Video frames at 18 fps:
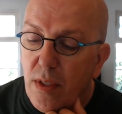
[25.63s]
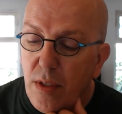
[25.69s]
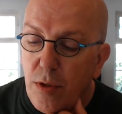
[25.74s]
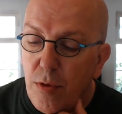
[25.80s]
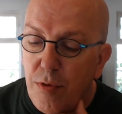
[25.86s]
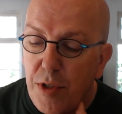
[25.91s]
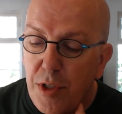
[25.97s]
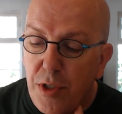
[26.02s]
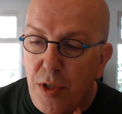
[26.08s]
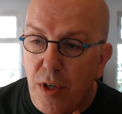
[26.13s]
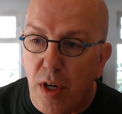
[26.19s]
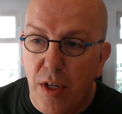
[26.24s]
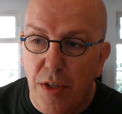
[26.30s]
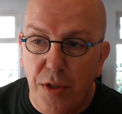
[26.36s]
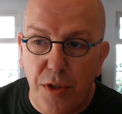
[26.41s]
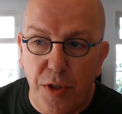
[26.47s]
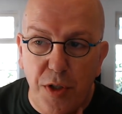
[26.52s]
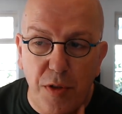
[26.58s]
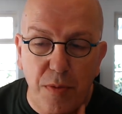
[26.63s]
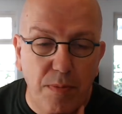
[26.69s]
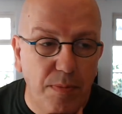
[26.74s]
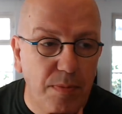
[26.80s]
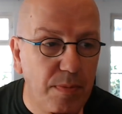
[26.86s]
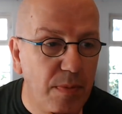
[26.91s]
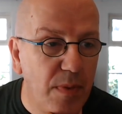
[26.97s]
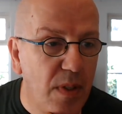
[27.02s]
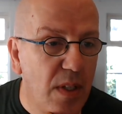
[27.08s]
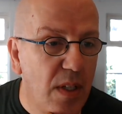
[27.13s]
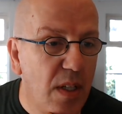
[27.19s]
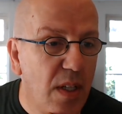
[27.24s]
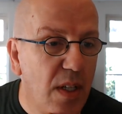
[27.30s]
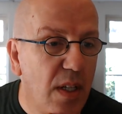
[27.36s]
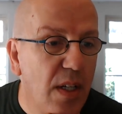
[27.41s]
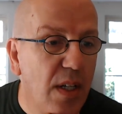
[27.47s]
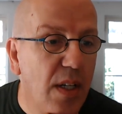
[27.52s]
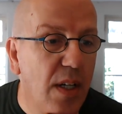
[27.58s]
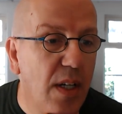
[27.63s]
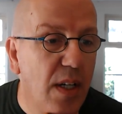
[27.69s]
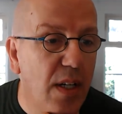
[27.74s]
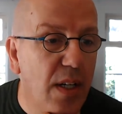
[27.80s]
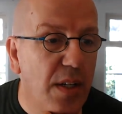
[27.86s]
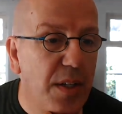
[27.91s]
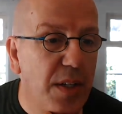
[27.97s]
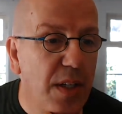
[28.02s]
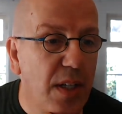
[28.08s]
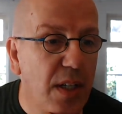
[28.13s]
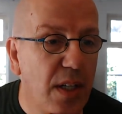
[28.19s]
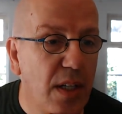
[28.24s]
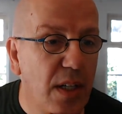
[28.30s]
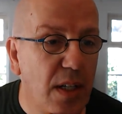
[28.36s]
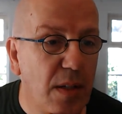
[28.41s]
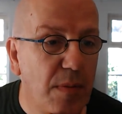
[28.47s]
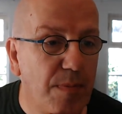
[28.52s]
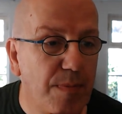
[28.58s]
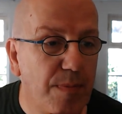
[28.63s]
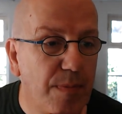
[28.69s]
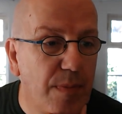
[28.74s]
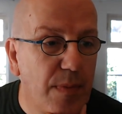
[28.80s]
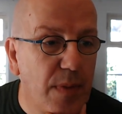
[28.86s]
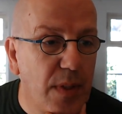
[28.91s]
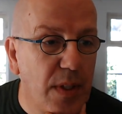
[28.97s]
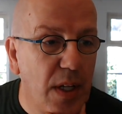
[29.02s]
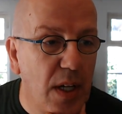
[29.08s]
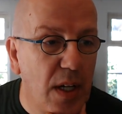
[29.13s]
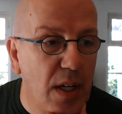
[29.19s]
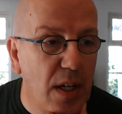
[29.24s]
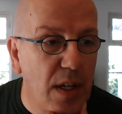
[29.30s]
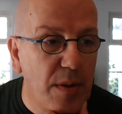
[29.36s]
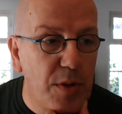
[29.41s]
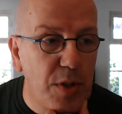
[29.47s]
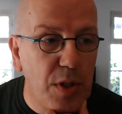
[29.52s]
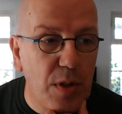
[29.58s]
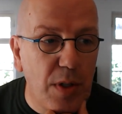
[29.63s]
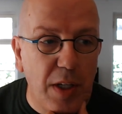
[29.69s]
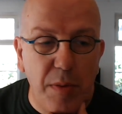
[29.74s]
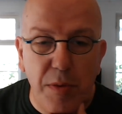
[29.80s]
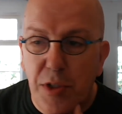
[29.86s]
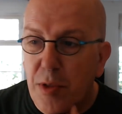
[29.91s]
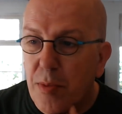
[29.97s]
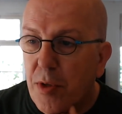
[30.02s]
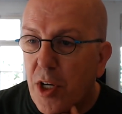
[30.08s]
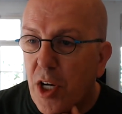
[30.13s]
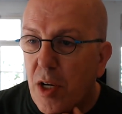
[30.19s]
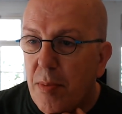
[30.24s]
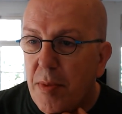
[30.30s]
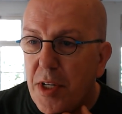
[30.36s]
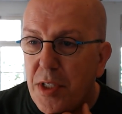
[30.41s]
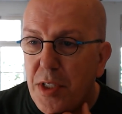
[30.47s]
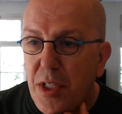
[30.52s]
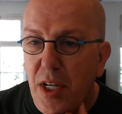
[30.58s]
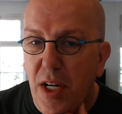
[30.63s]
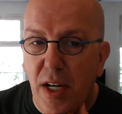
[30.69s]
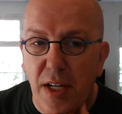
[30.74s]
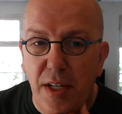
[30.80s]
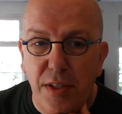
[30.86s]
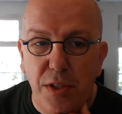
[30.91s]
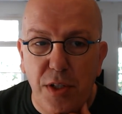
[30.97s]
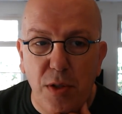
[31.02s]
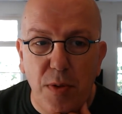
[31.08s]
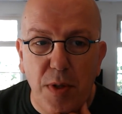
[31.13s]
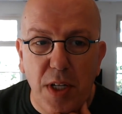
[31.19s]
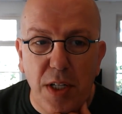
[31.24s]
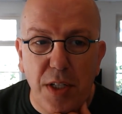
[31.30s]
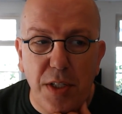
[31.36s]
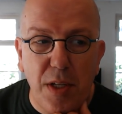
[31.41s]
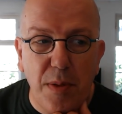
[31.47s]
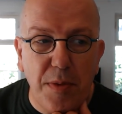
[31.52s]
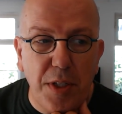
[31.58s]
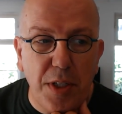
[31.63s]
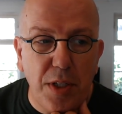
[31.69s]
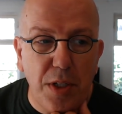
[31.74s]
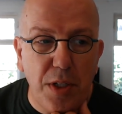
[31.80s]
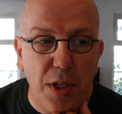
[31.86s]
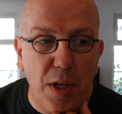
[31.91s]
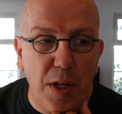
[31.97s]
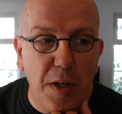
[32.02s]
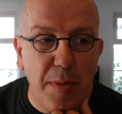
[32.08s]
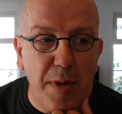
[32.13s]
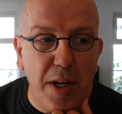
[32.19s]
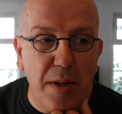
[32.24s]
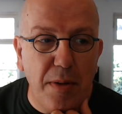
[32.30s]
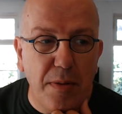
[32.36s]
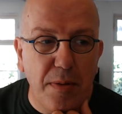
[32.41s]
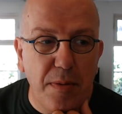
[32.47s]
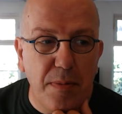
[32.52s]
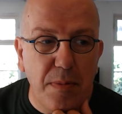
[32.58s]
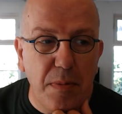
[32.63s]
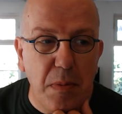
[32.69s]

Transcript: YouTube. And yeah, so give me some comments, guys. So we've got something to talk about.